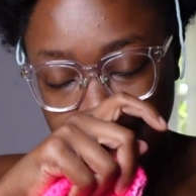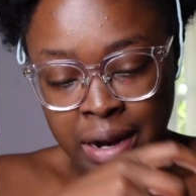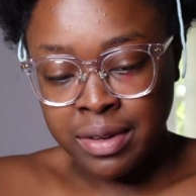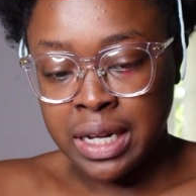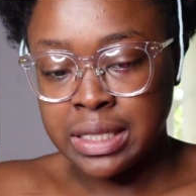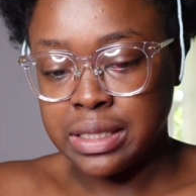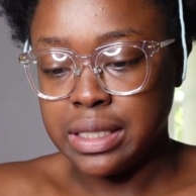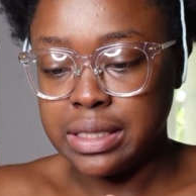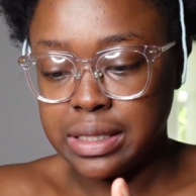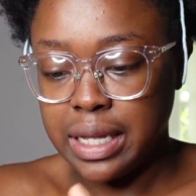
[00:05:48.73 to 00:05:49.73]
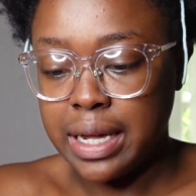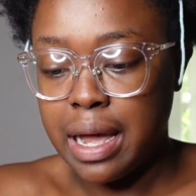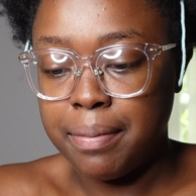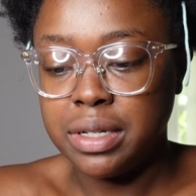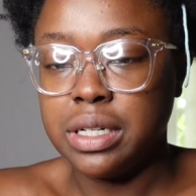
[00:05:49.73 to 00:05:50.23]
what I realized is like
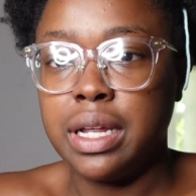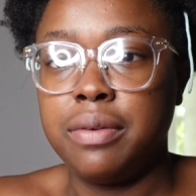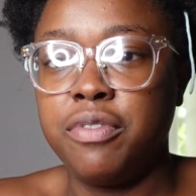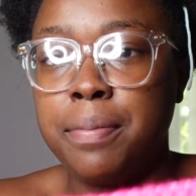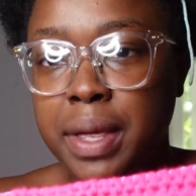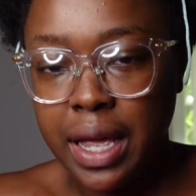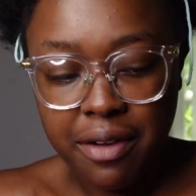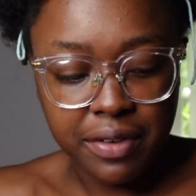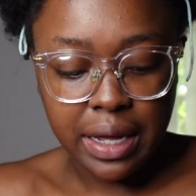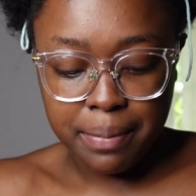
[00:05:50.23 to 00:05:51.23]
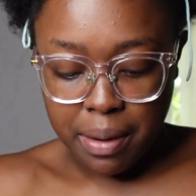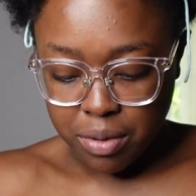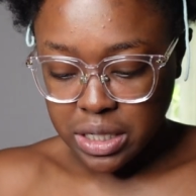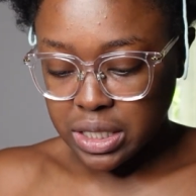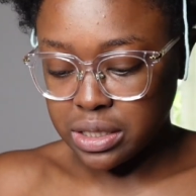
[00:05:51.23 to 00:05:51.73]
for me, I feel like my
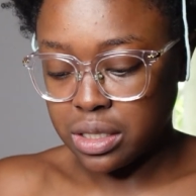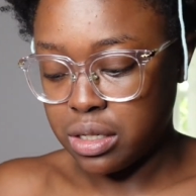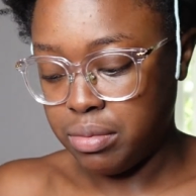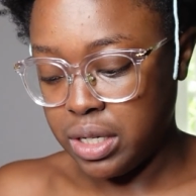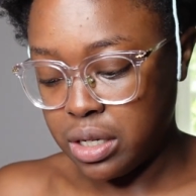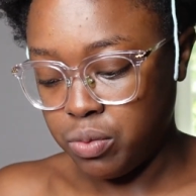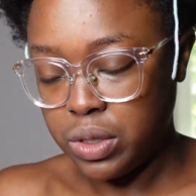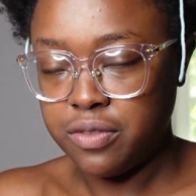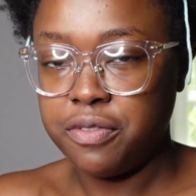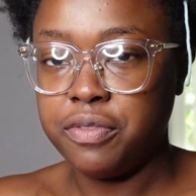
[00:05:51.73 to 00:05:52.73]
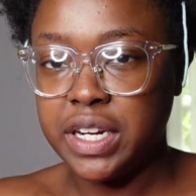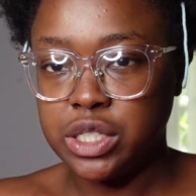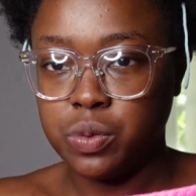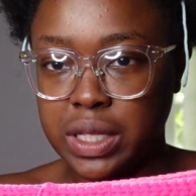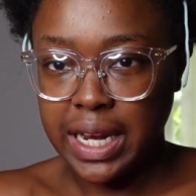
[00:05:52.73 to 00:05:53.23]
projects are gonna be done with
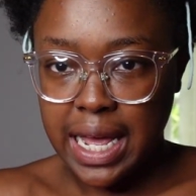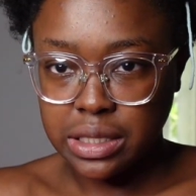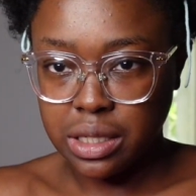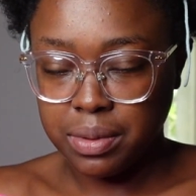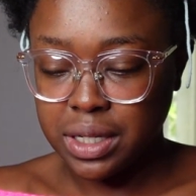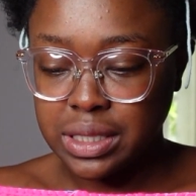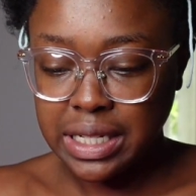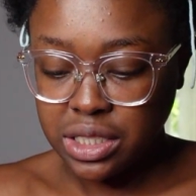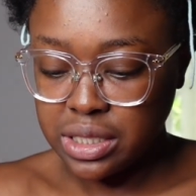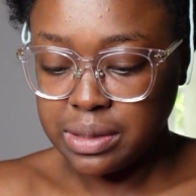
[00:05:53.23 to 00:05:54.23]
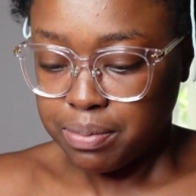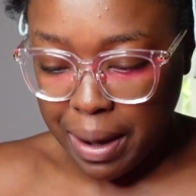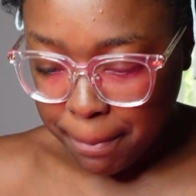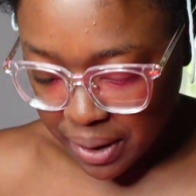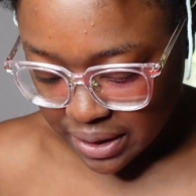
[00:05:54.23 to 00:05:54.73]
finished with elastic, because that's just, my
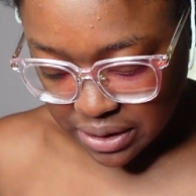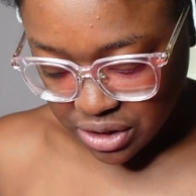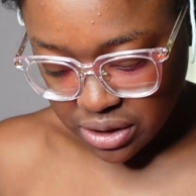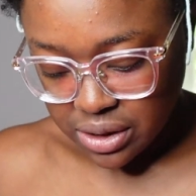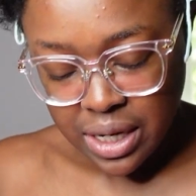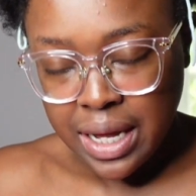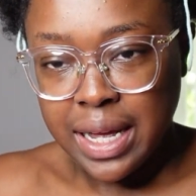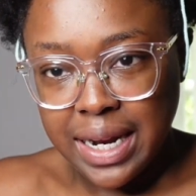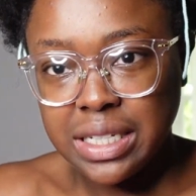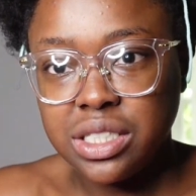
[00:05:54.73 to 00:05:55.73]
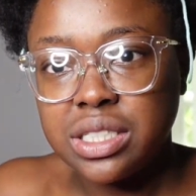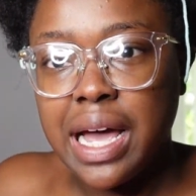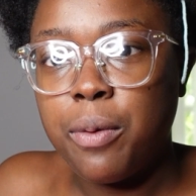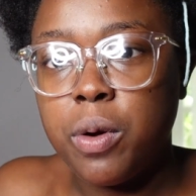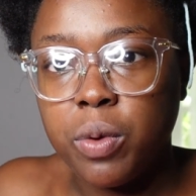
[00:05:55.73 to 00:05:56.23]
butt is just, that's just
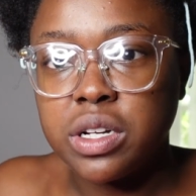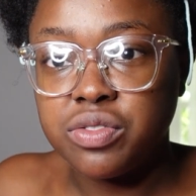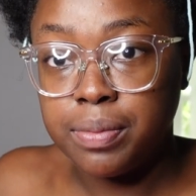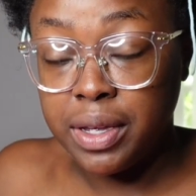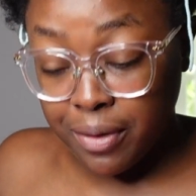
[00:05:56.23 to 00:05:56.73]
how it works for me,